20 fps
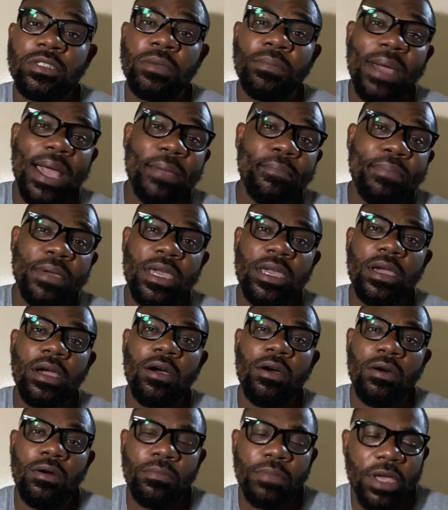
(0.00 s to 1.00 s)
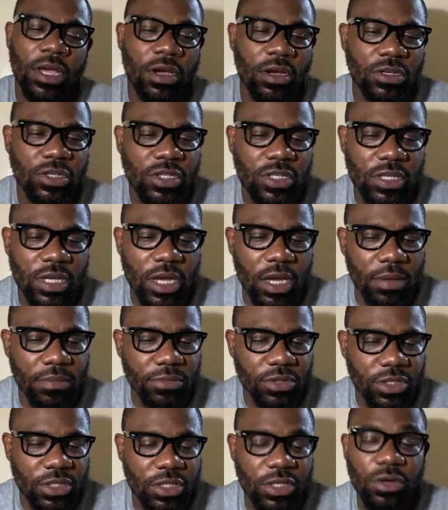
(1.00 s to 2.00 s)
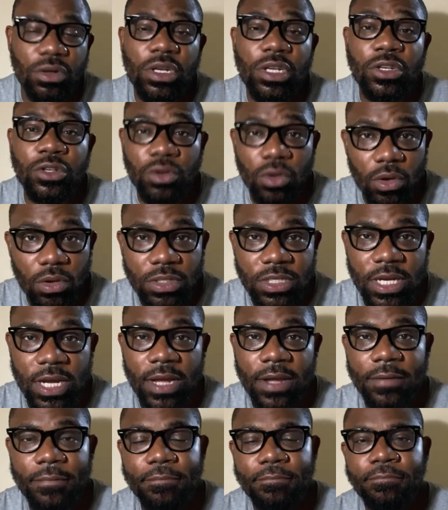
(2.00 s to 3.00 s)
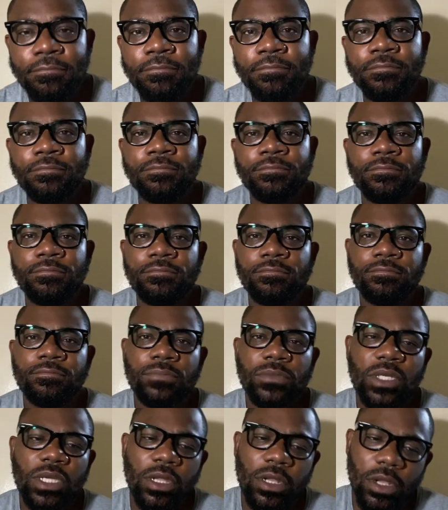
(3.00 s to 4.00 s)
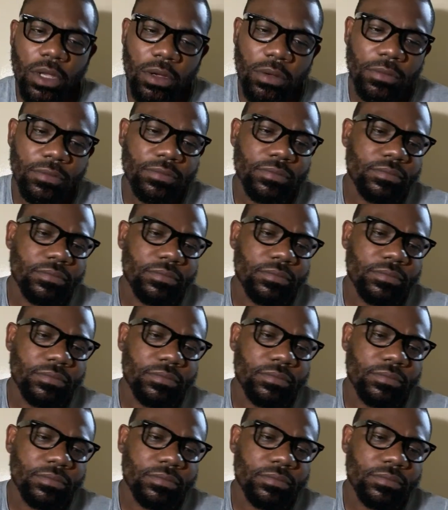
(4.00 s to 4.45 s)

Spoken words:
It might be, because she's the only daughter, you know.